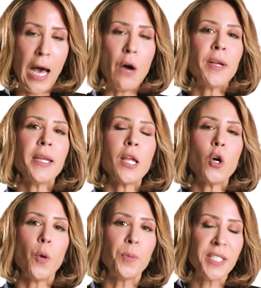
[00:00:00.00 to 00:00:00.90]
How can I
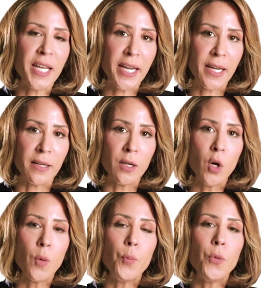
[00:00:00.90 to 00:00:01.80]
obtain
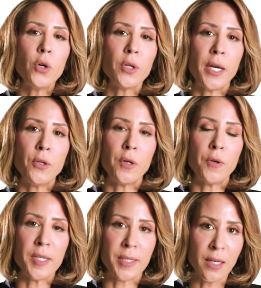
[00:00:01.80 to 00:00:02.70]
more granular
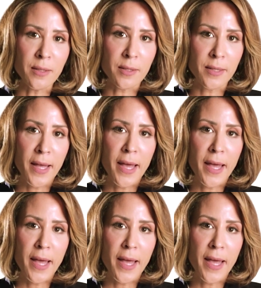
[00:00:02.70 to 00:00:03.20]
results